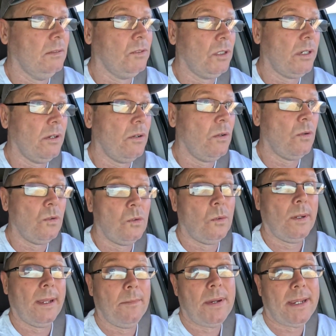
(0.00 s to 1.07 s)
so
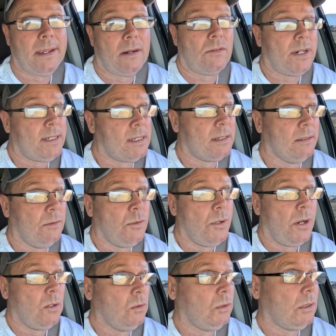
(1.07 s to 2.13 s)
I might get arrested, who
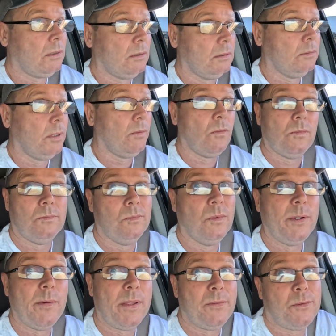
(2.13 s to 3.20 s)
knows, but
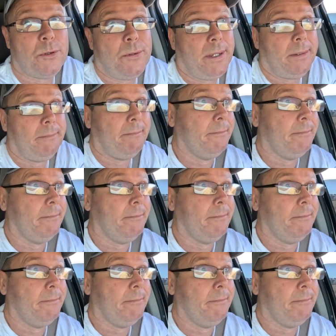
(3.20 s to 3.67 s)
we went through it.